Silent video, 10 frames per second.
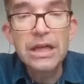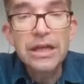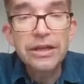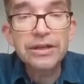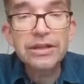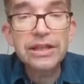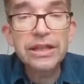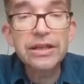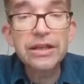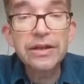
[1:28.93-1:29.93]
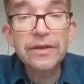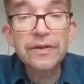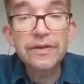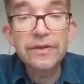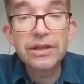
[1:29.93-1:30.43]
You can see that
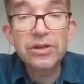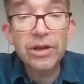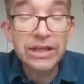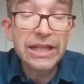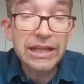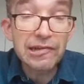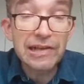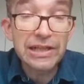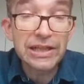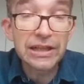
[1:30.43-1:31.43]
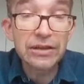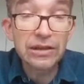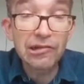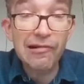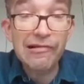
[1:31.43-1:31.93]
there's quite an interesting
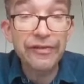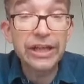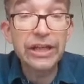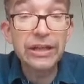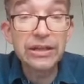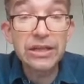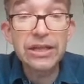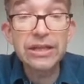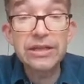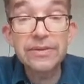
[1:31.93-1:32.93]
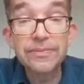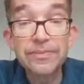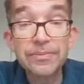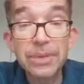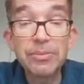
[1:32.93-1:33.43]
geography to this.
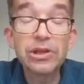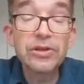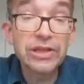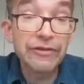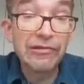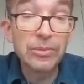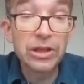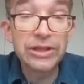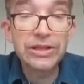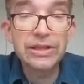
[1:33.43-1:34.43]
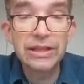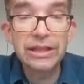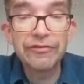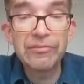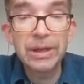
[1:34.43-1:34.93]
People use different words in
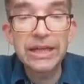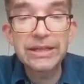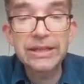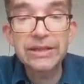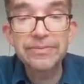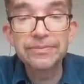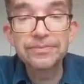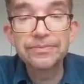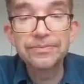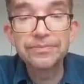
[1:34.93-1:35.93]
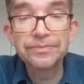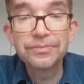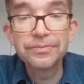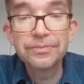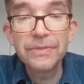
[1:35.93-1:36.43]
different places.
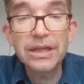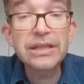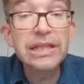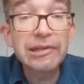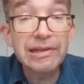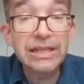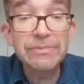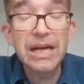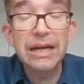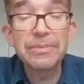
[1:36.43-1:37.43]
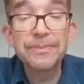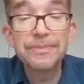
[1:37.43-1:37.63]
It's an interesting map.